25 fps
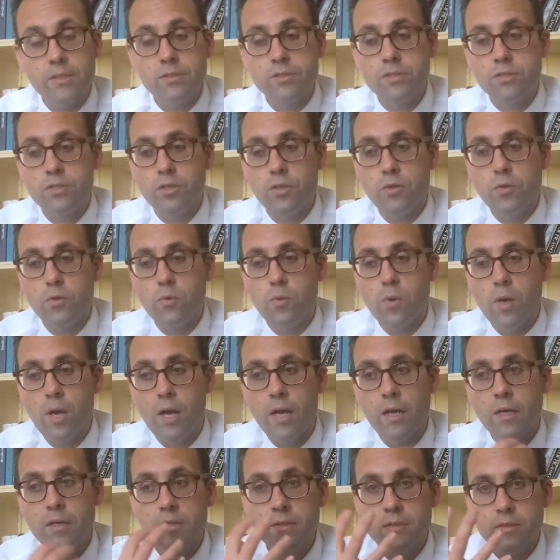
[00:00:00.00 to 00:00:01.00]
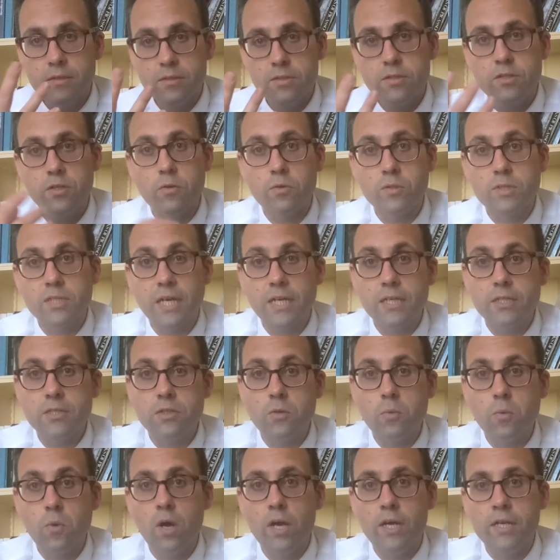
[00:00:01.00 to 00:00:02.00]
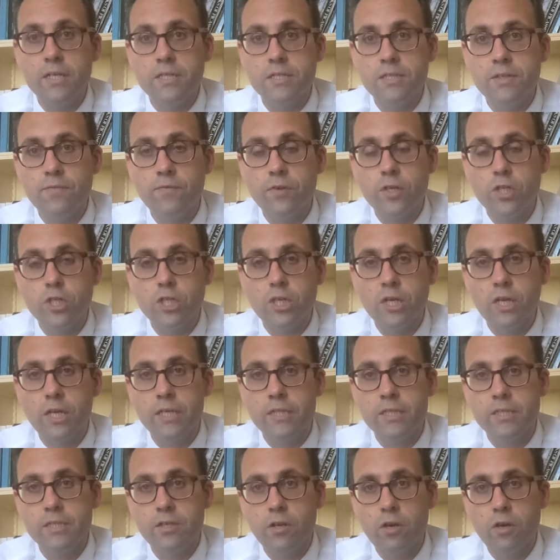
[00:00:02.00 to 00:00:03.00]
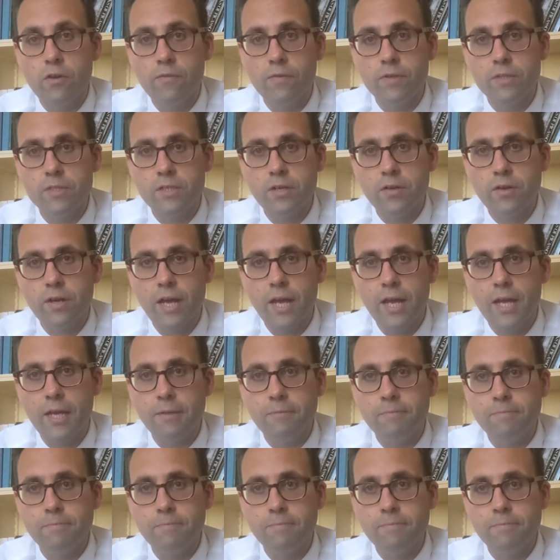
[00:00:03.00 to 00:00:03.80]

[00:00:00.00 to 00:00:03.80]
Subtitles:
to still taste the wine sufficiently to know if it's okay.